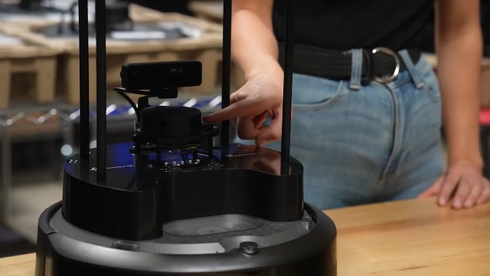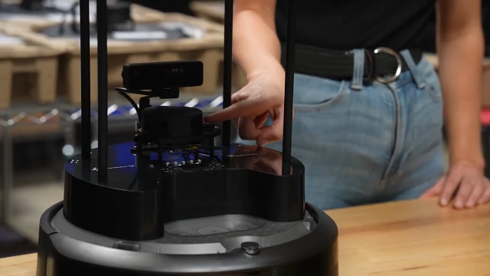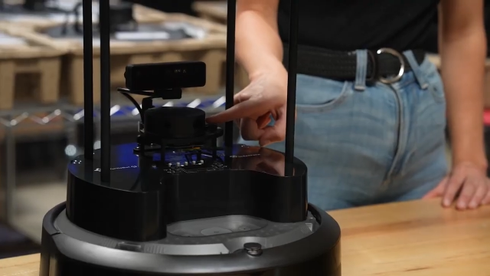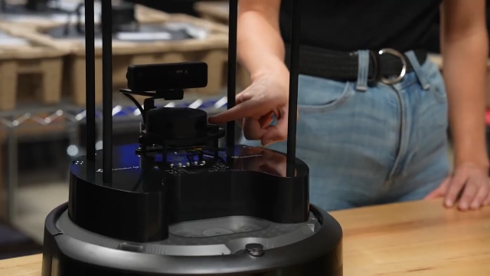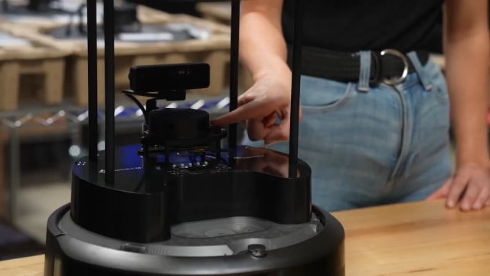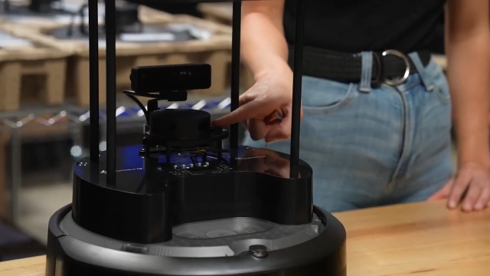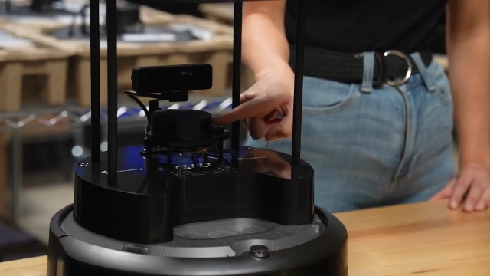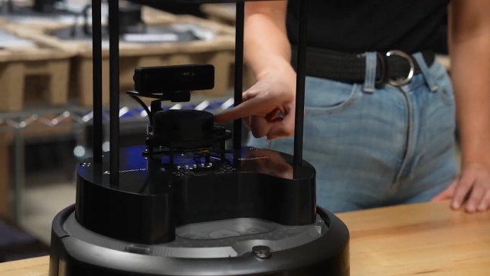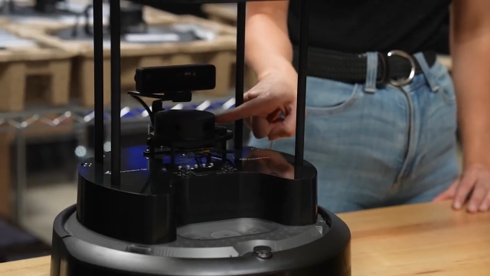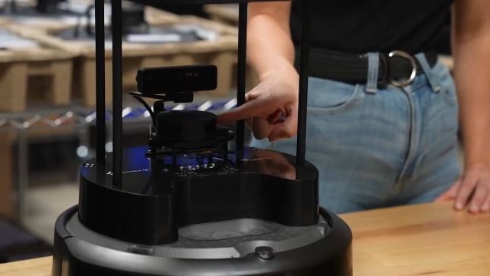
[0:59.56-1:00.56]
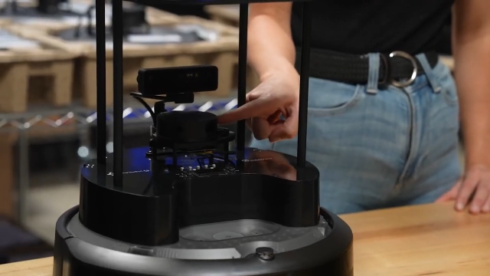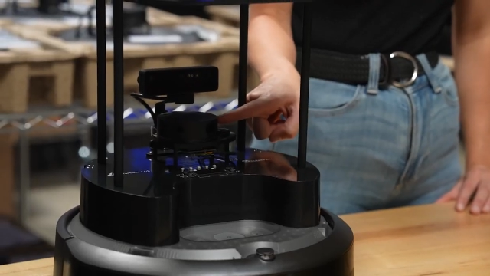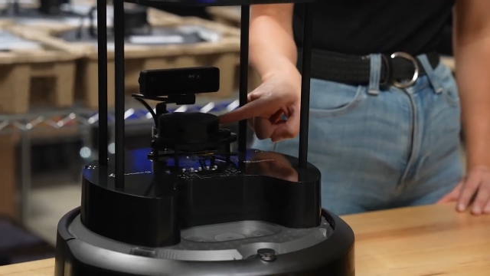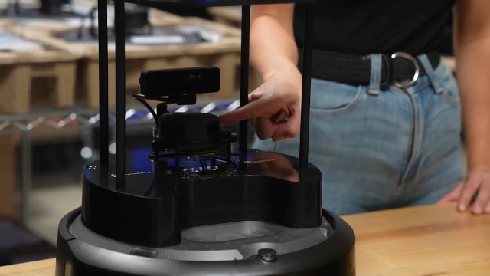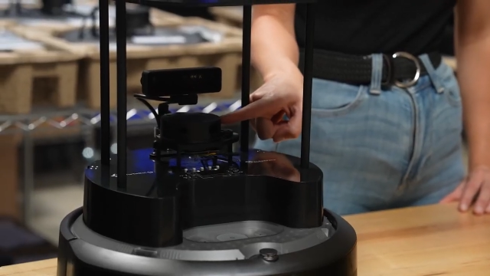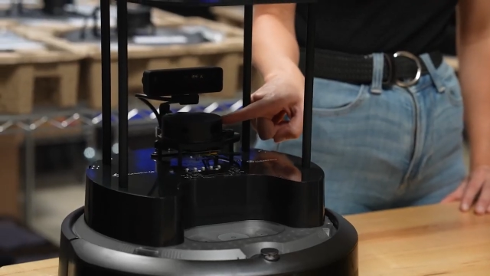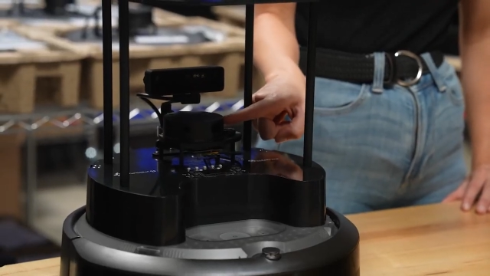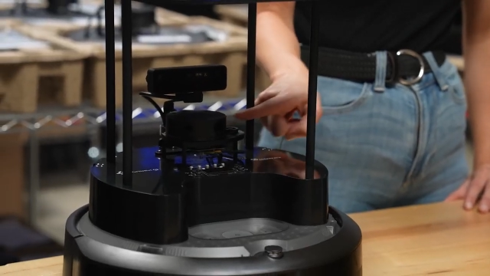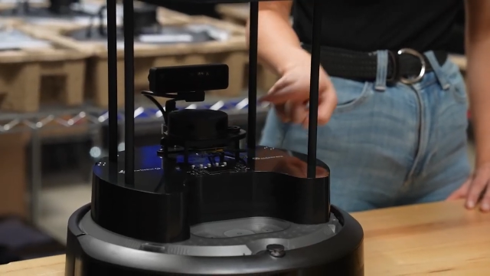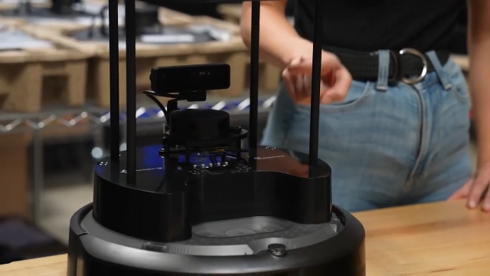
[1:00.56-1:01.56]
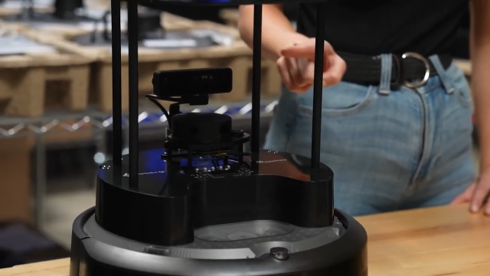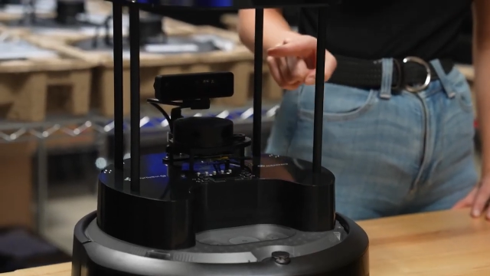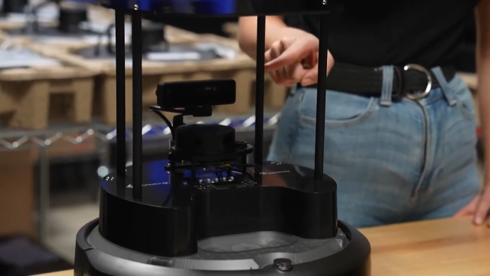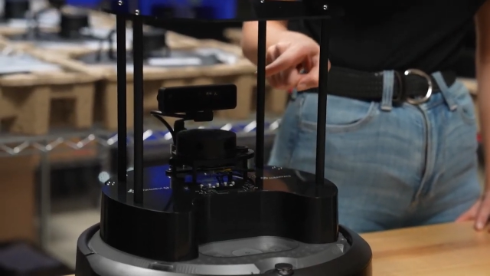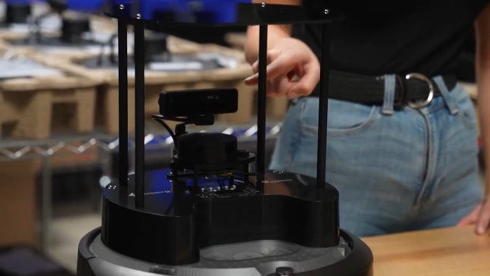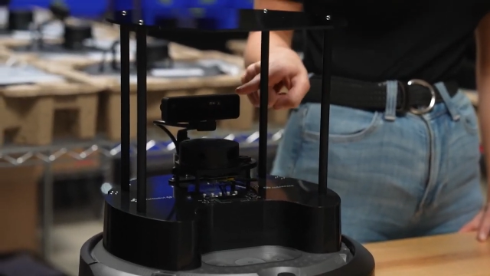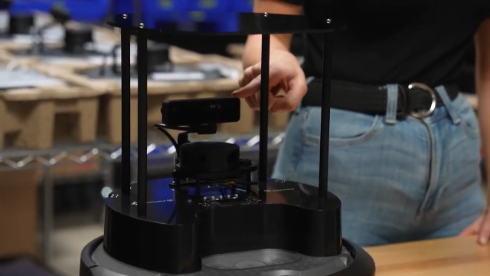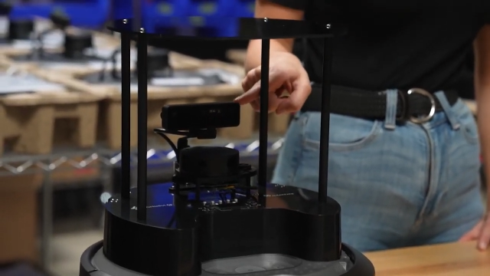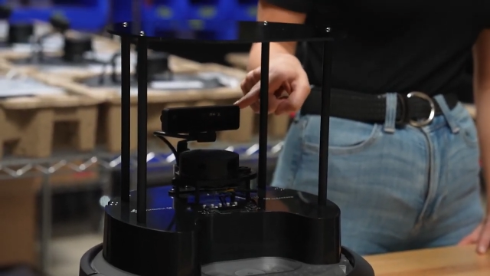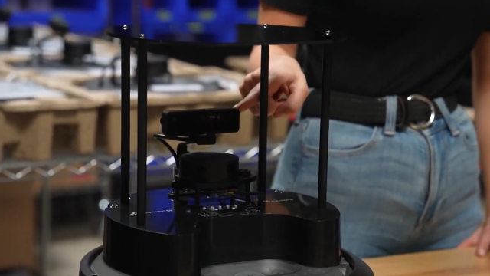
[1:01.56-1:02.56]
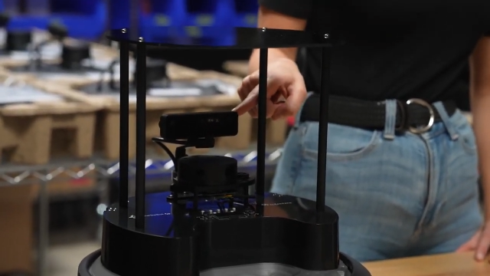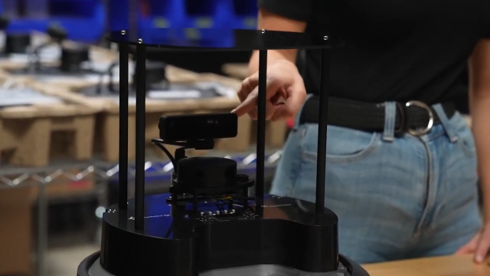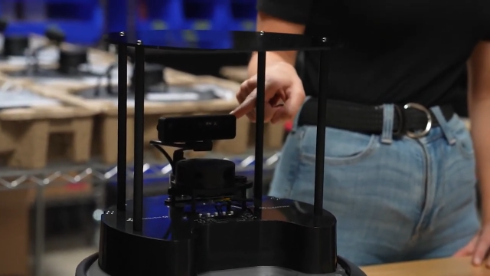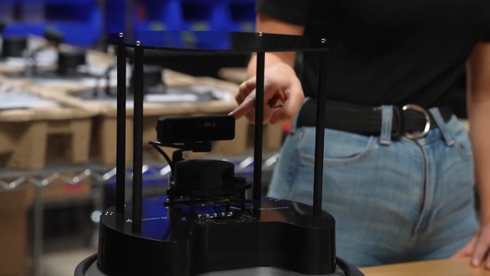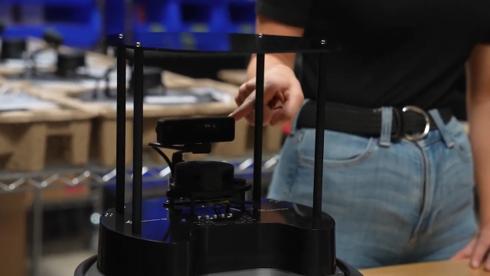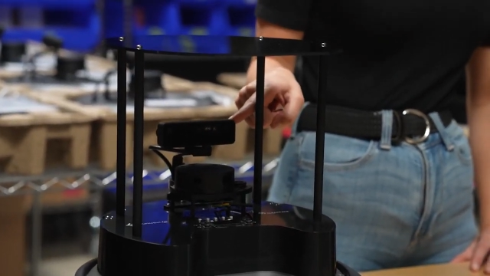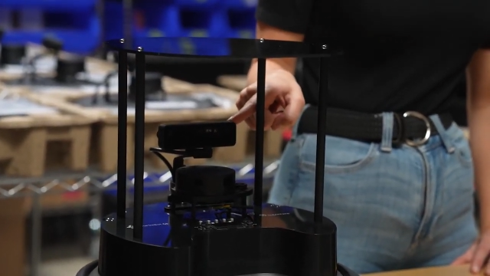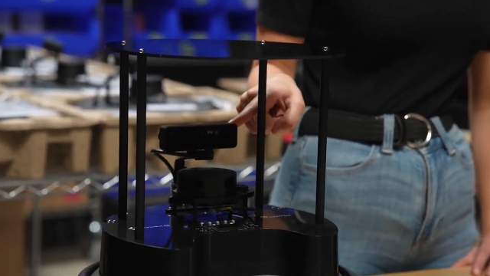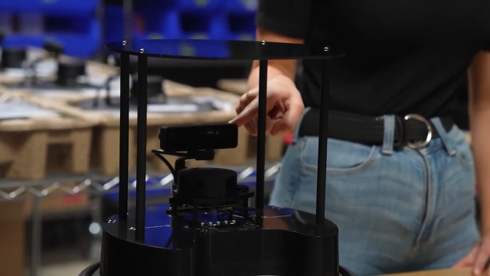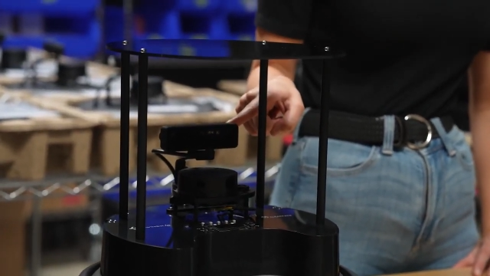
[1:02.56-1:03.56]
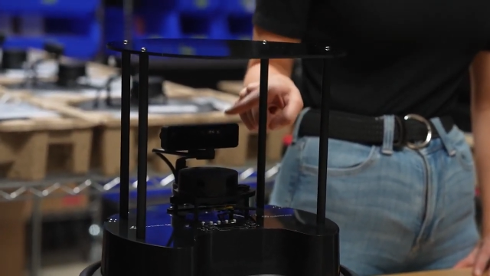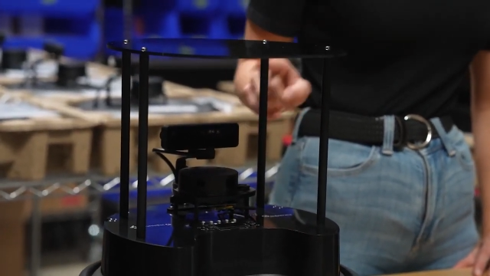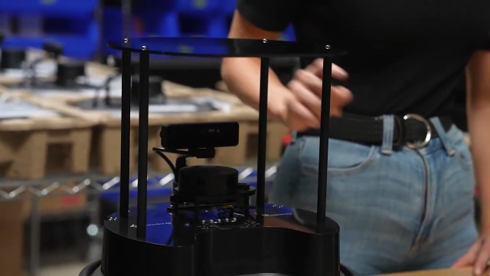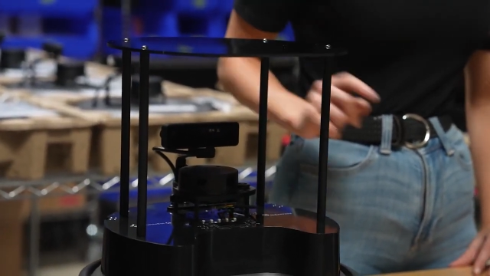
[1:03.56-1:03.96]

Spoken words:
(no speaker visible)